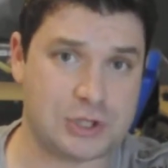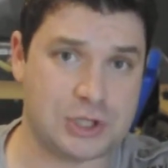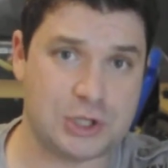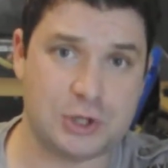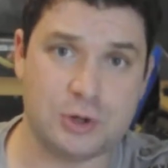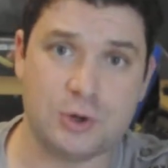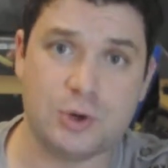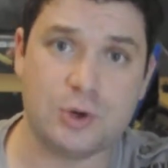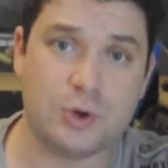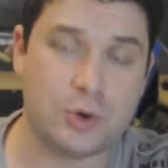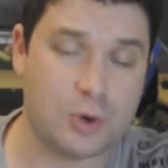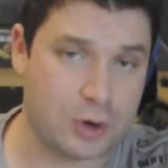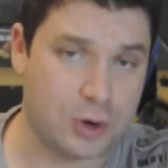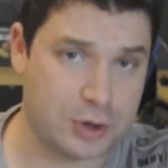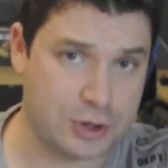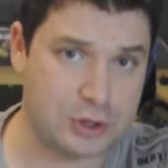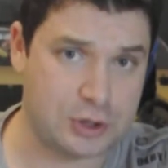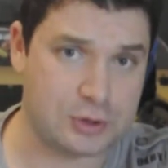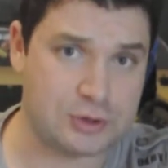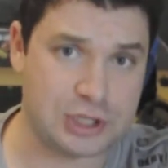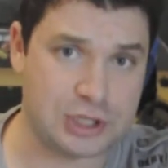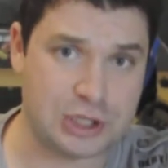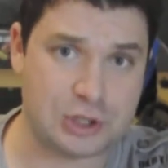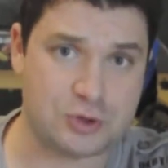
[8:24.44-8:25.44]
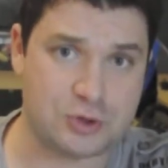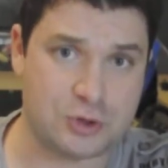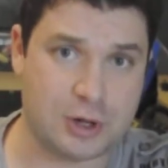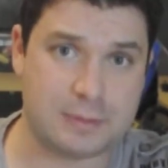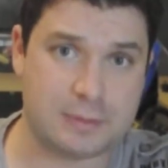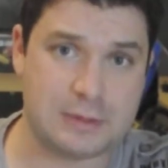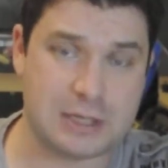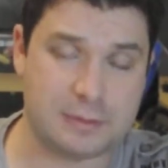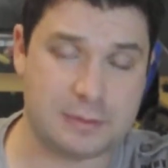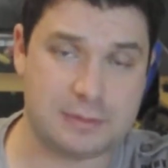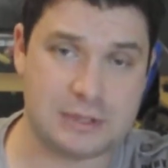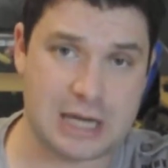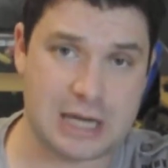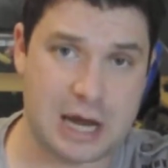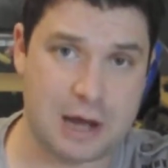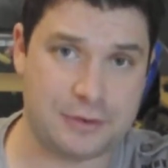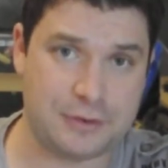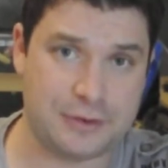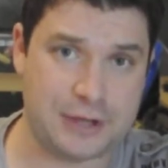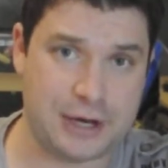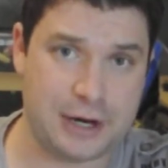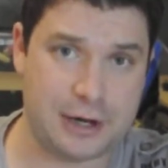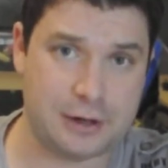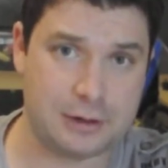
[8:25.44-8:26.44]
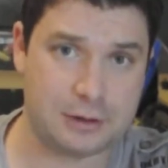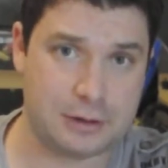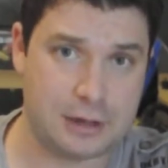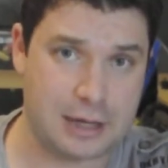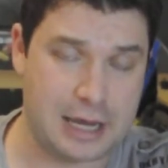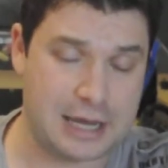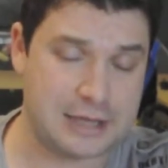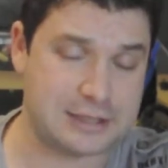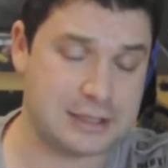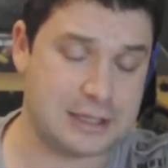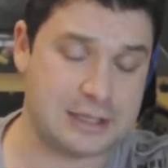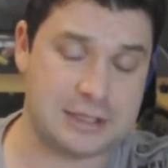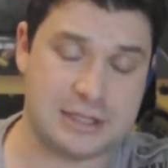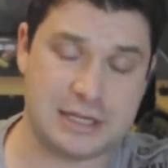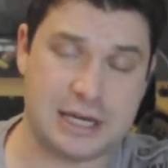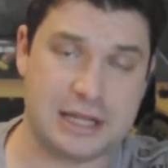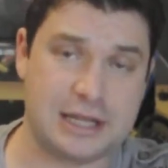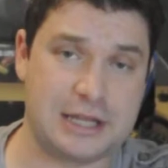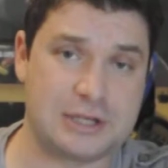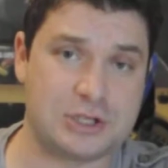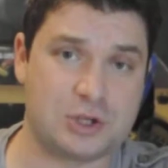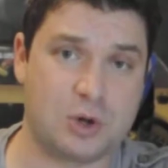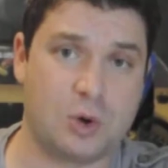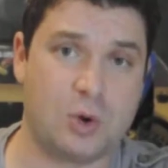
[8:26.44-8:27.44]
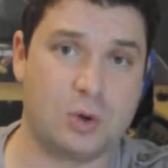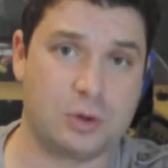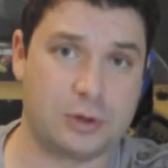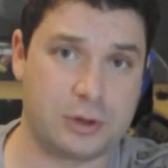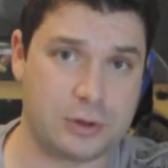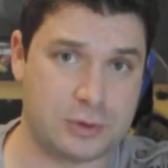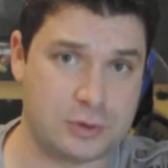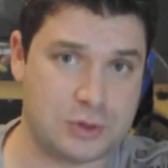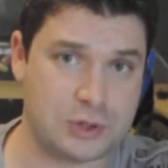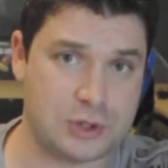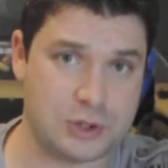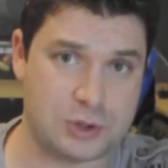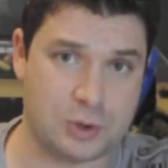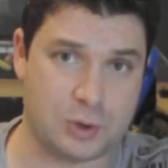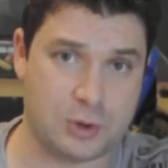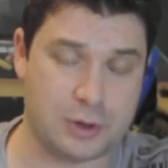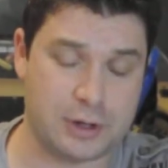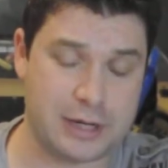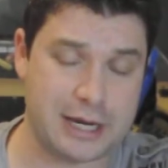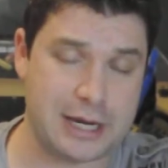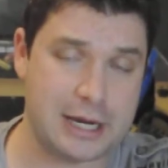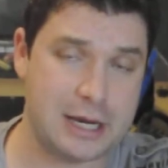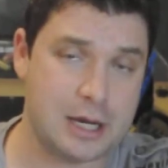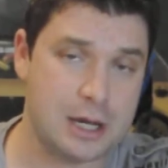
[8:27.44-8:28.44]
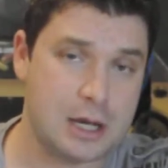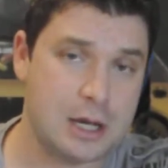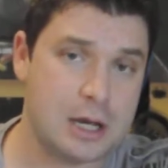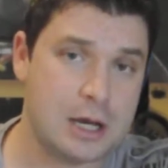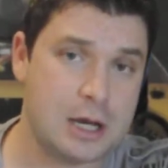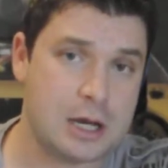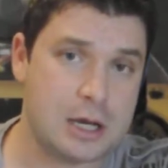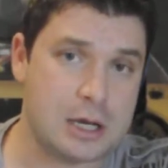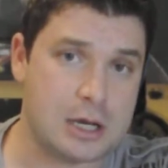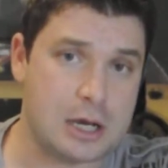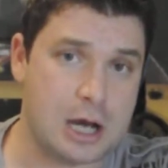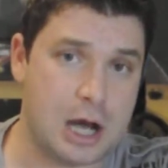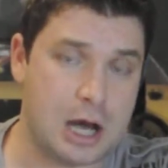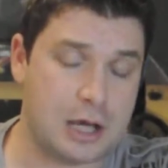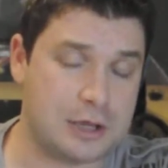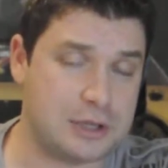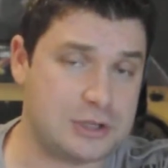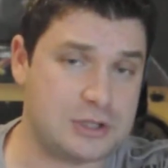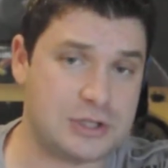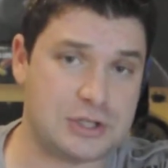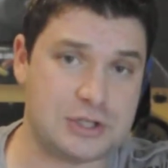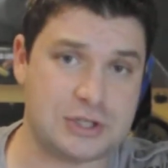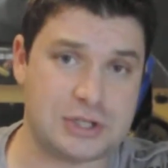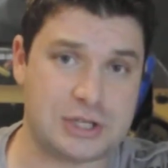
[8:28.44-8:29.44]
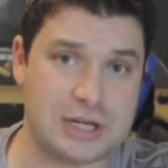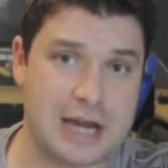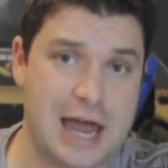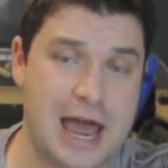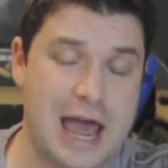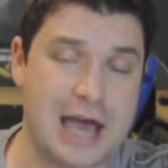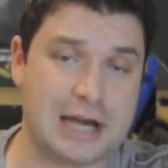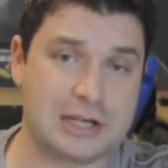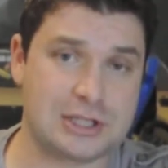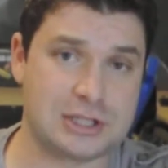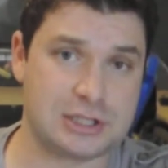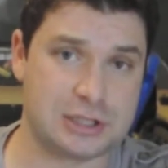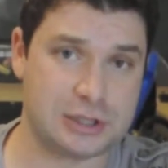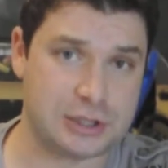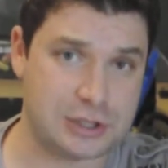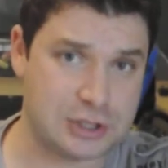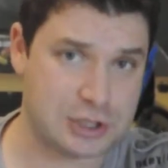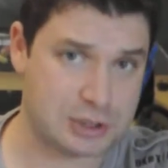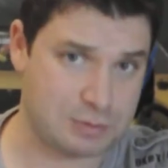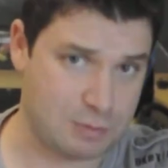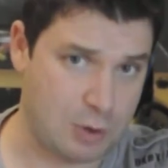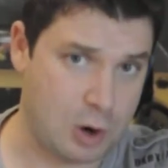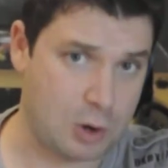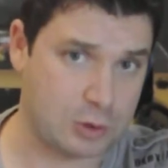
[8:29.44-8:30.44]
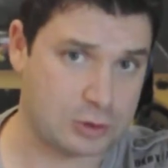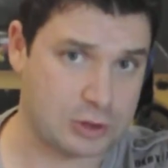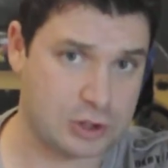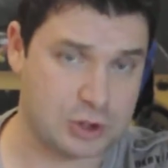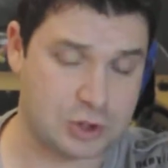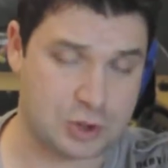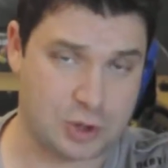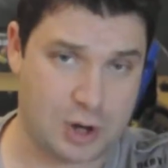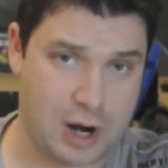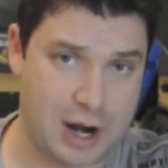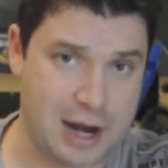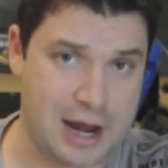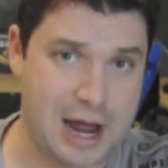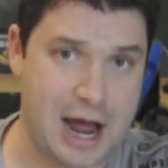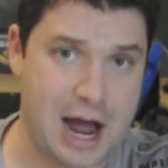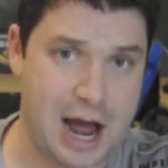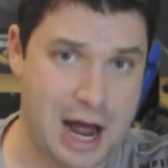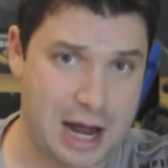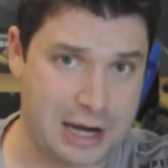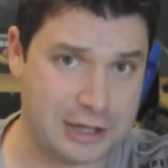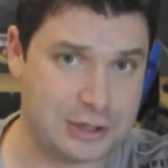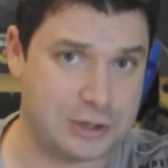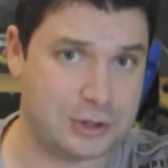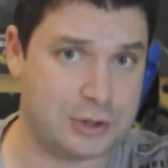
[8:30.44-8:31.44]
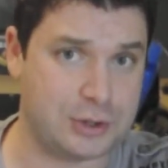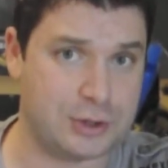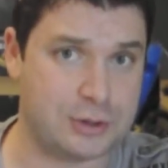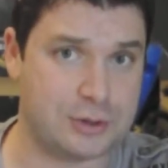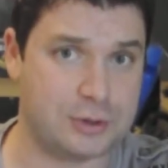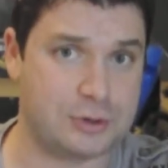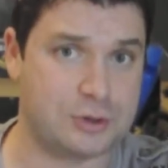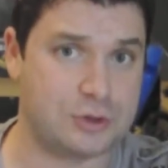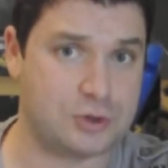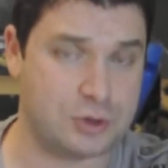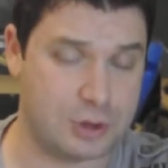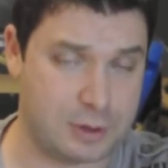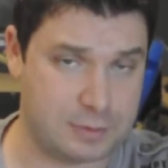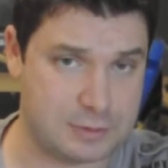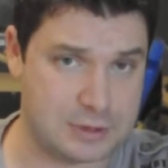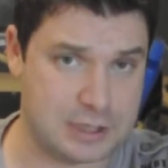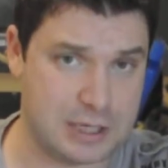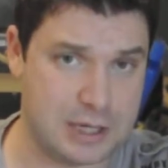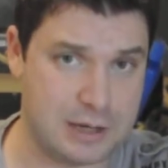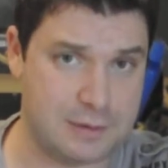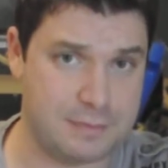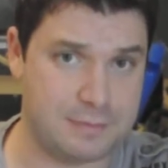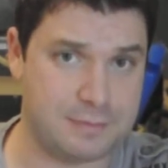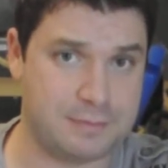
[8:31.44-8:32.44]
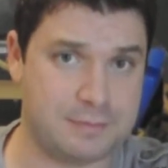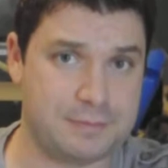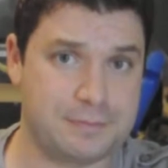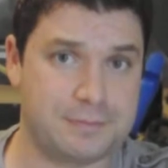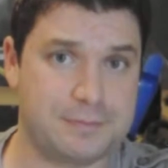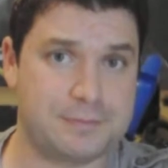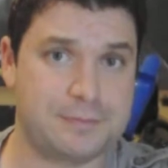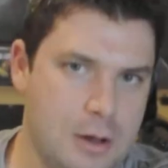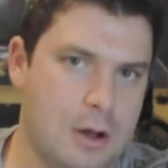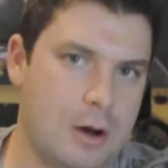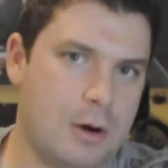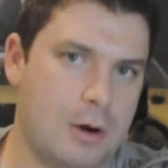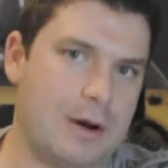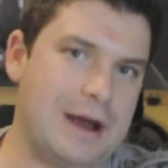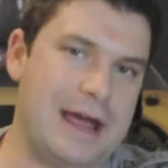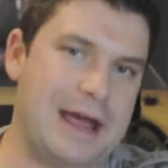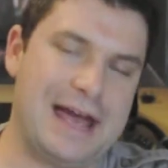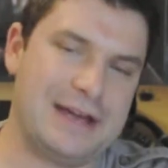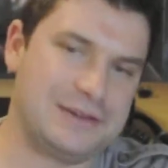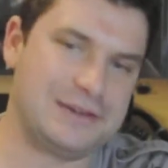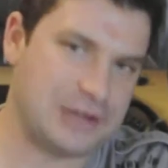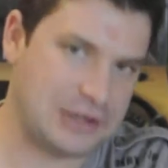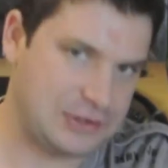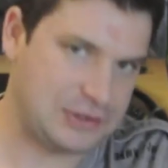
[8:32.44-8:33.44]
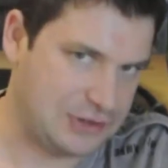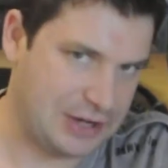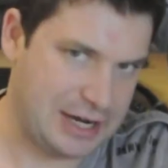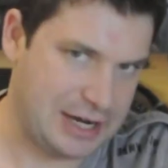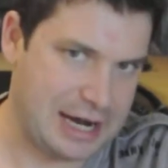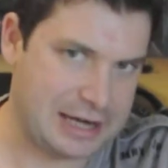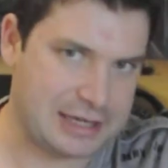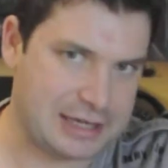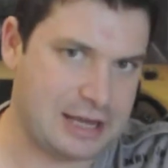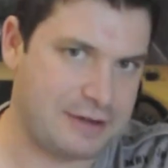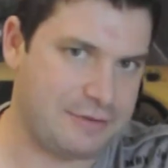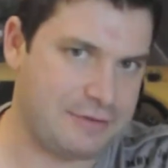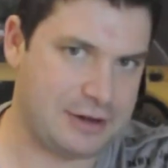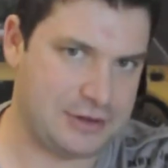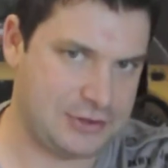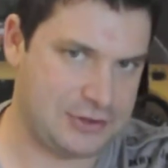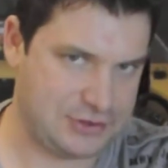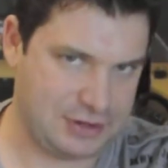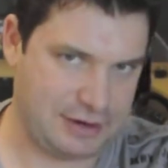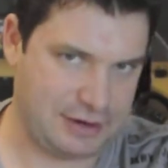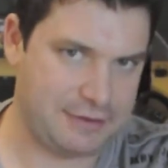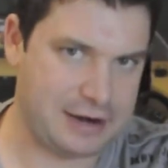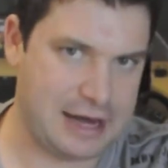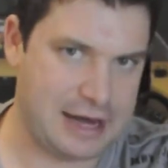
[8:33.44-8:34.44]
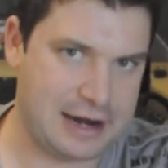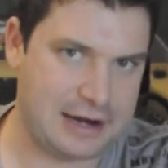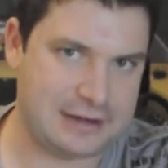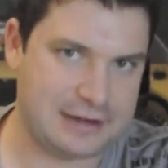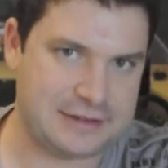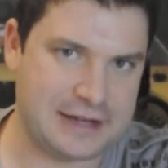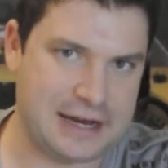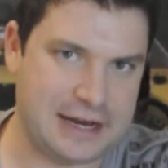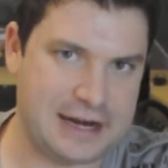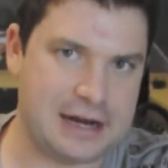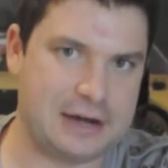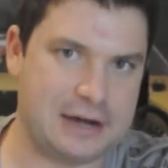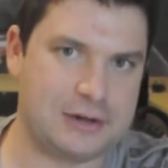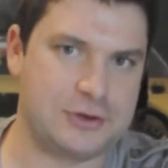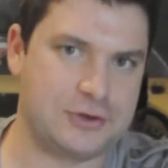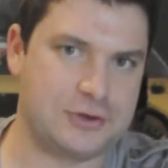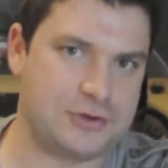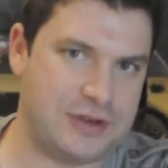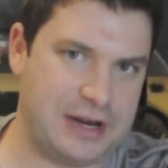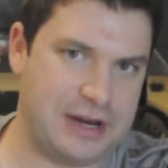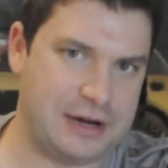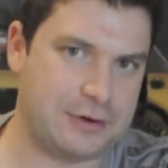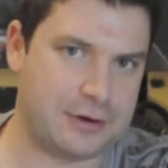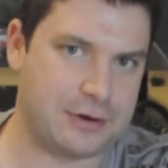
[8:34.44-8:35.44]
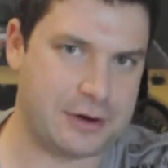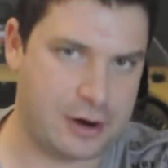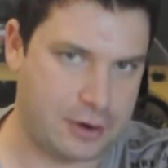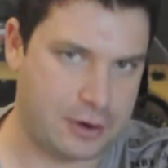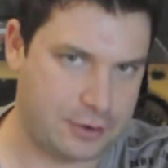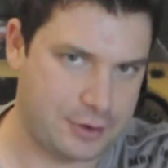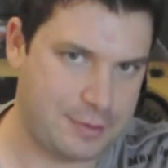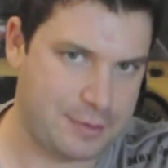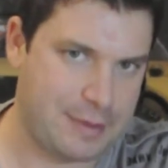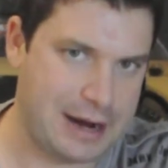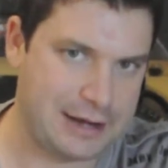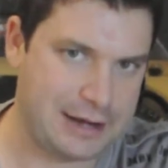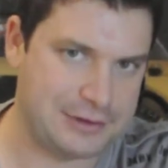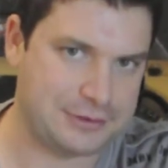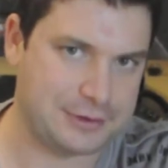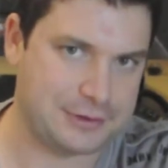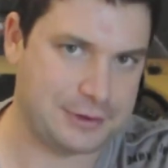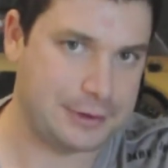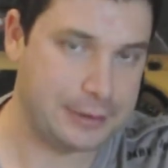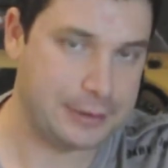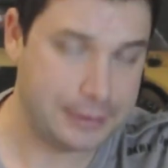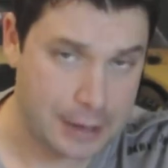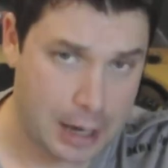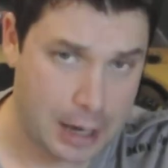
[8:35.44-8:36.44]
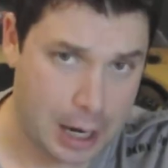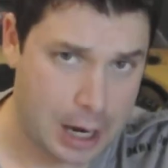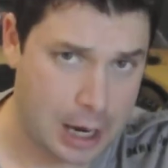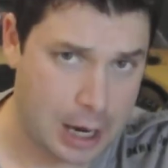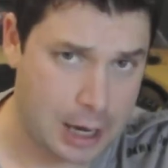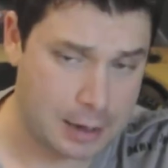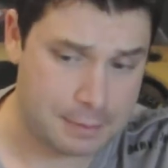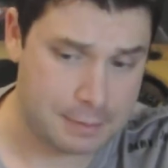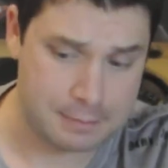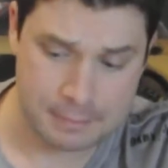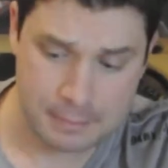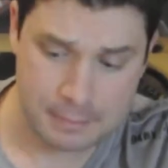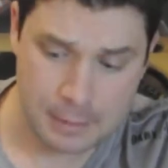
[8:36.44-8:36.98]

Those of you who are using drip tips out there, as I said, that's a whole other story. This is an excellent smoke to try on your drip tip. Right, as I said, I'd give it a 7 out of 10 on your standard cartomizer.